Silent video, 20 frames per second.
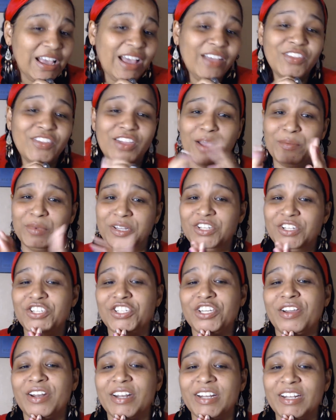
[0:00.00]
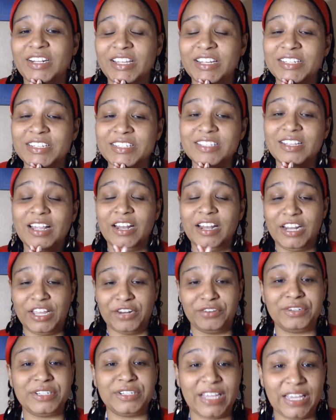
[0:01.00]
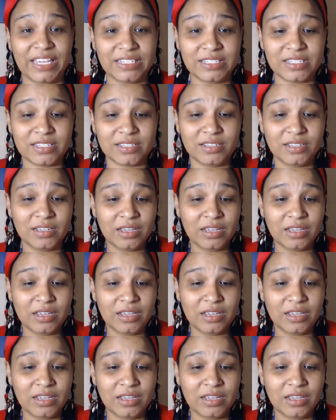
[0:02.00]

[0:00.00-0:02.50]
that I'm going to share at a later a later date